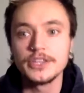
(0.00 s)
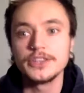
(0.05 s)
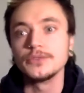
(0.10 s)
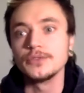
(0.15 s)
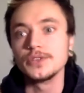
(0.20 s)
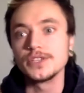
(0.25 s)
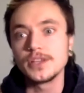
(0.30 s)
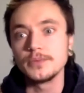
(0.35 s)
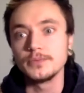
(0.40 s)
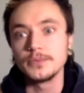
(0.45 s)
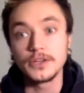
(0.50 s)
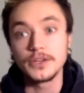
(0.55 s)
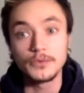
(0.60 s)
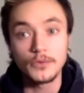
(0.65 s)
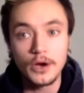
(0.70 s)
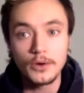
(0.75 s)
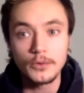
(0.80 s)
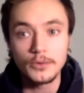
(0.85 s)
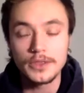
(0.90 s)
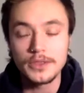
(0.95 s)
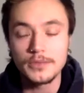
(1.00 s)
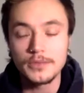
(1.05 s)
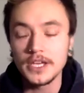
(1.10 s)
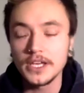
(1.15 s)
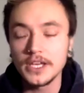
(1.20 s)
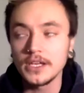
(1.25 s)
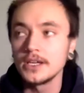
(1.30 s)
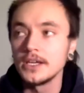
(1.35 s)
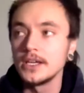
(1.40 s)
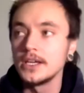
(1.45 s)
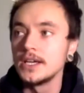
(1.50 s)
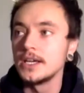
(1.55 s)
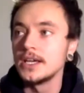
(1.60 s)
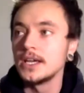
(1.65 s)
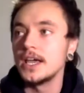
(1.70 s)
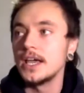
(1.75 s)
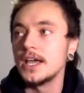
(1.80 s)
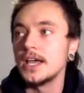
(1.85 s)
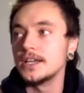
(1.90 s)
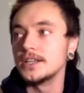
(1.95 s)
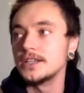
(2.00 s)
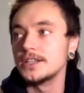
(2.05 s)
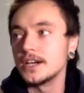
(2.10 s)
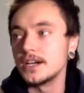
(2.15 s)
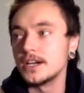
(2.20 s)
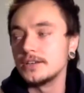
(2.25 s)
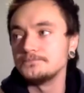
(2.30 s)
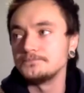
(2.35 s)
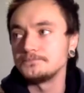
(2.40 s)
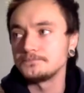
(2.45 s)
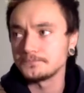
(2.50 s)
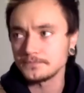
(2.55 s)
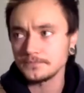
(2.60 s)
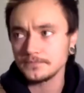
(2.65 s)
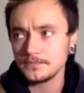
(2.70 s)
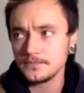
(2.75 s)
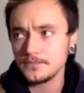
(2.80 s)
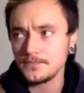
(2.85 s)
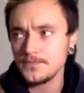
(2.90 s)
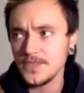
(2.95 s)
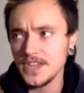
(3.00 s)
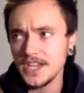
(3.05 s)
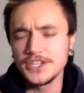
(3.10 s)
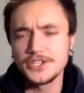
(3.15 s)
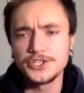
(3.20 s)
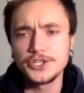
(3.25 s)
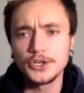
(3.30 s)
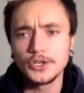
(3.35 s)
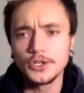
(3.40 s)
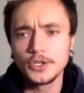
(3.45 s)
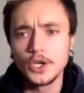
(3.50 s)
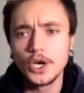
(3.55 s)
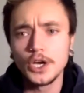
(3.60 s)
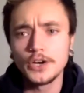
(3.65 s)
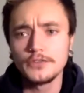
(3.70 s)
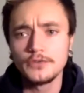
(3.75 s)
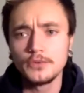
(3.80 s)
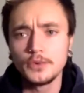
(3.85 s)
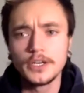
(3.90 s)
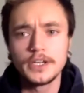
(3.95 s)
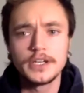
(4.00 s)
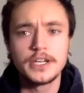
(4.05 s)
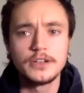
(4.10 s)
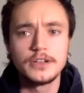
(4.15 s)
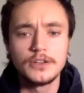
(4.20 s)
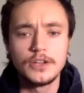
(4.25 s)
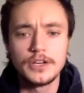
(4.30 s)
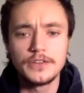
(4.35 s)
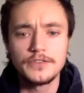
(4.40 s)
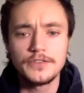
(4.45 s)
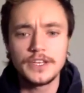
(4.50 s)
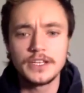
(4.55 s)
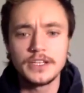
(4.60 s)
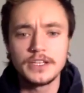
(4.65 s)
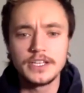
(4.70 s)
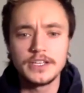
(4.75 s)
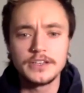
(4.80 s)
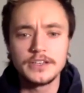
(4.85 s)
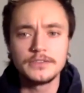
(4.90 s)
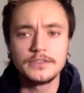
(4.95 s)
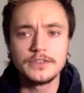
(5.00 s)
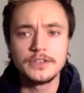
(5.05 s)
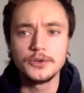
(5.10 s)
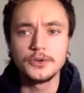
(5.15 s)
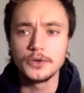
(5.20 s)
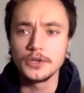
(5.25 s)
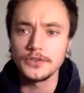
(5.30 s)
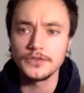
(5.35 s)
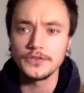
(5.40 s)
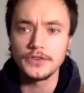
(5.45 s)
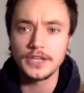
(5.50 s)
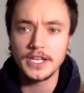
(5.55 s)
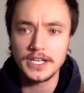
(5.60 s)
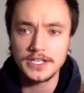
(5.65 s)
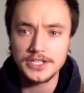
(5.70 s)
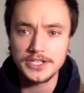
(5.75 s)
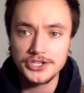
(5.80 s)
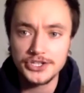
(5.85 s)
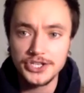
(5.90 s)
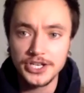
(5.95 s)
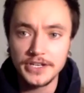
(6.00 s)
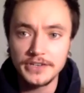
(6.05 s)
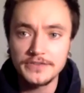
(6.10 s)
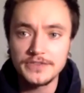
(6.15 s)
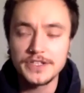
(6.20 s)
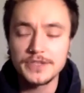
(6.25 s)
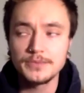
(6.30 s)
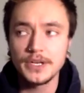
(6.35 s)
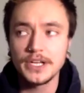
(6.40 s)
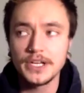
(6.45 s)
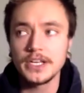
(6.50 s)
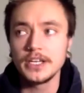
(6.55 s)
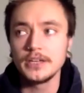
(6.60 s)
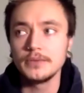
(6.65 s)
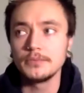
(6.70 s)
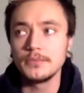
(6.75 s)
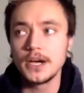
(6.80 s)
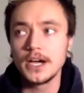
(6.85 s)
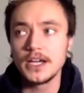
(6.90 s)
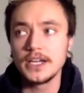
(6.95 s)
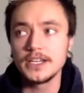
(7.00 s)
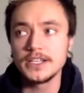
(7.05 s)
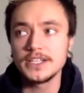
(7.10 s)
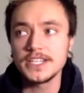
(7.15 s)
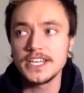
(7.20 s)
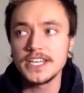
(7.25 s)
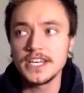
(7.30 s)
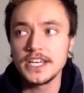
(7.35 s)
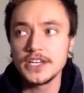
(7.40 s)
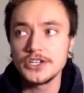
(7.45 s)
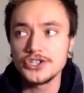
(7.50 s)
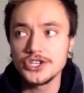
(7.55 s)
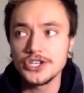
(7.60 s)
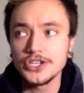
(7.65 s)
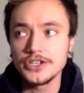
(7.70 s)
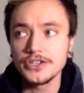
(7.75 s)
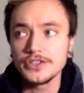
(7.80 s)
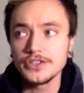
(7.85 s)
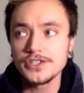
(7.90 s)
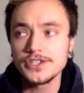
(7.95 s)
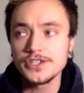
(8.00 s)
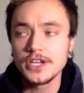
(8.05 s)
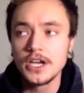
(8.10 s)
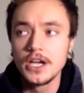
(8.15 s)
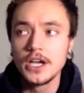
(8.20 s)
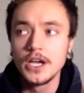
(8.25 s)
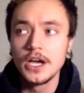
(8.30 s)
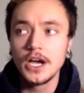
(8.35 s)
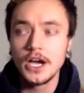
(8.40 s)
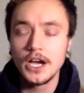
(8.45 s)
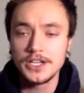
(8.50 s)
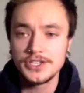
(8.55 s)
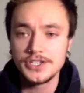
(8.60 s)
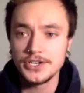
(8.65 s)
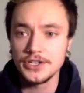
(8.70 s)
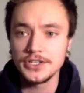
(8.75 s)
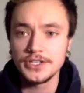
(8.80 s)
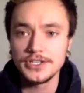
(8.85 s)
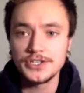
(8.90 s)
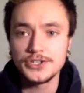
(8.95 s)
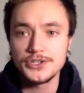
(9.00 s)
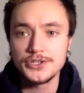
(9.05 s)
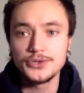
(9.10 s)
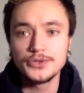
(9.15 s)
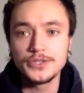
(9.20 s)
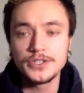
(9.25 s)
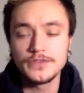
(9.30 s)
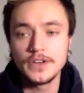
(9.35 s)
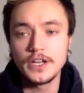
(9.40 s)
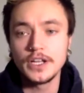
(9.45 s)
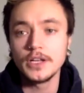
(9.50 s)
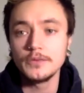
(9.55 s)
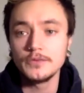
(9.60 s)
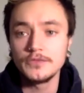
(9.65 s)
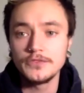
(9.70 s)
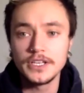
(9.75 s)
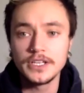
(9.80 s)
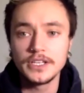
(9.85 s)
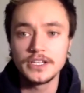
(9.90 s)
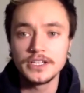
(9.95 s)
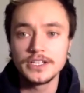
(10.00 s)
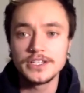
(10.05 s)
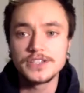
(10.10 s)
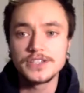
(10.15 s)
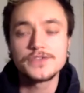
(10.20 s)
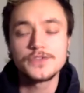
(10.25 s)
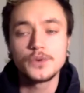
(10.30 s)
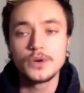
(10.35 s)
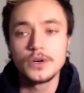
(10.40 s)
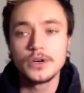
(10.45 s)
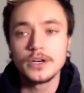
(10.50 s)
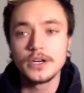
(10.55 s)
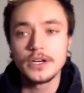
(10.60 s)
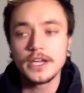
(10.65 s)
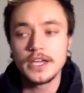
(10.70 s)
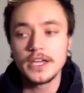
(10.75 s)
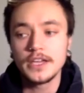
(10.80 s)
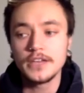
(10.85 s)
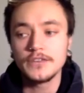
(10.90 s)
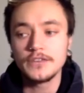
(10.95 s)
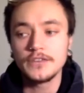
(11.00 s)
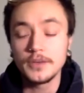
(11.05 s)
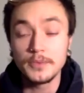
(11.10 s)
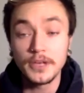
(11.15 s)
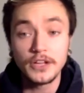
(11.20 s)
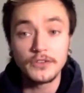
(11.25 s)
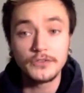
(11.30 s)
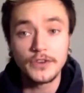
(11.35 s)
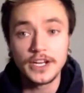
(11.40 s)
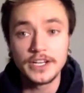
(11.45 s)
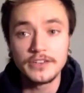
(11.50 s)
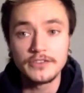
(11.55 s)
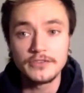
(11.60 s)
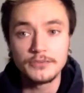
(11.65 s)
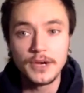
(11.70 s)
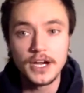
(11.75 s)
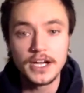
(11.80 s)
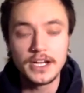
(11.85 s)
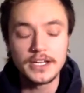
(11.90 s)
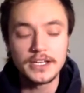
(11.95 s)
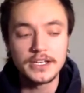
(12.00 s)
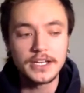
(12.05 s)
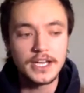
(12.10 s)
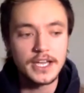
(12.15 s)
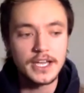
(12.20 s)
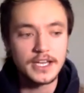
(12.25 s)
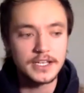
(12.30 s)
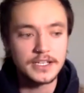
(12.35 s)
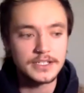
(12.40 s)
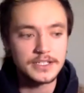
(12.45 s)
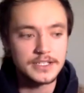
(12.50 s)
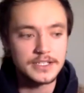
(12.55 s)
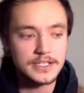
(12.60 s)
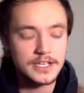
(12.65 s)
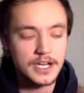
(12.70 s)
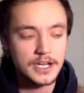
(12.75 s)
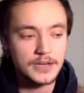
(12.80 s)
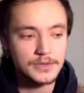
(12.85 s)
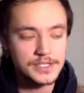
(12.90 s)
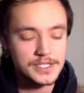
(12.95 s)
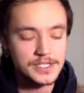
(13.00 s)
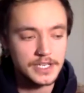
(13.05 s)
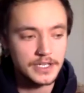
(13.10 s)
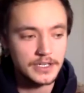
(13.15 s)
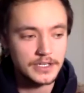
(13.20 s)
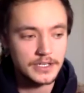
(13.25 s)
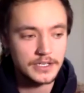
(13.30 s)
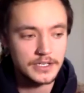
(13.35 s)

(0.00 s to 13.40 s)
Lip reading: there was something wrong with me. And it took a lot of work and a lot of healing in order for that to shift. But in my teenage years, I started to develop feelings for a female friend of mine. And I was like,